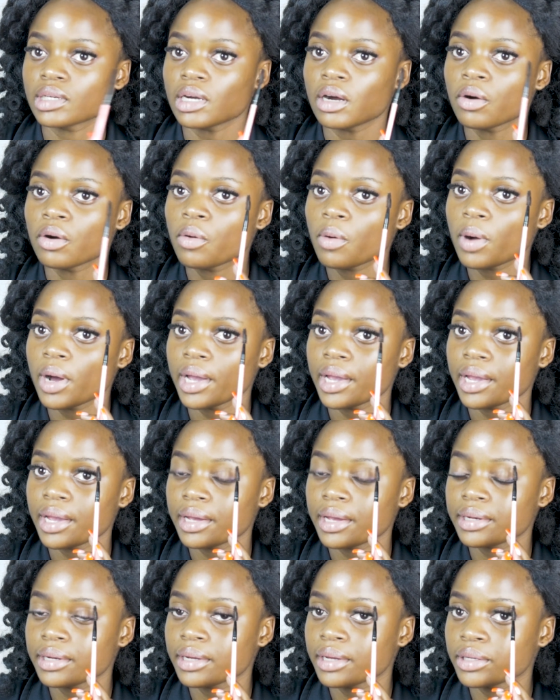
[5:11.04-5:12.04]
I'll go
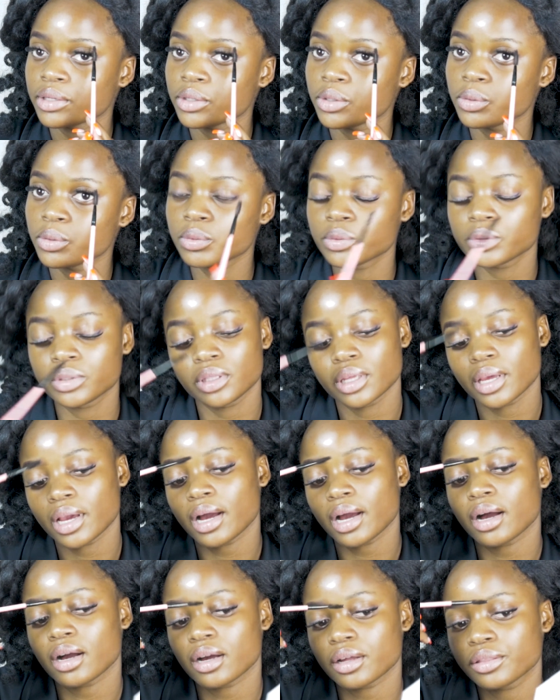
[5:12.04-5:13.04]
ahead and do the
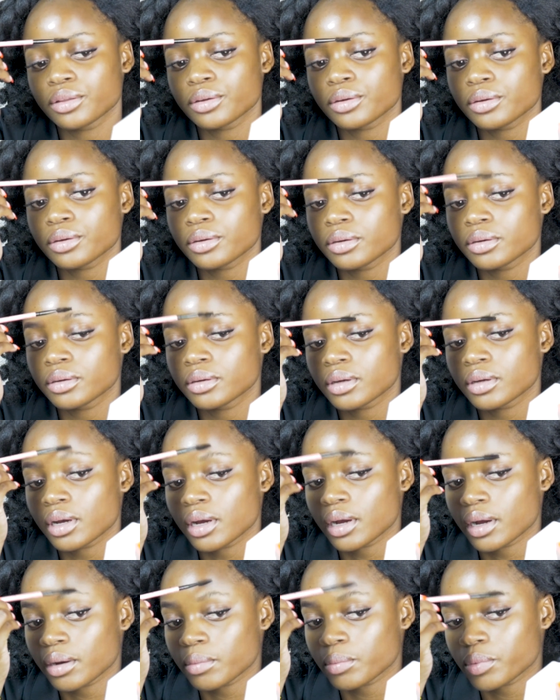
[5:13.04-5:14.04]
other
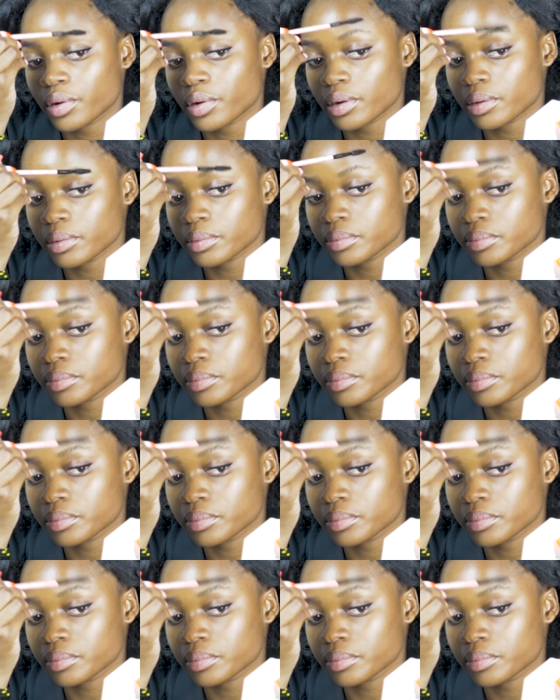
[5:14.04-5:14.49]
eyebrow.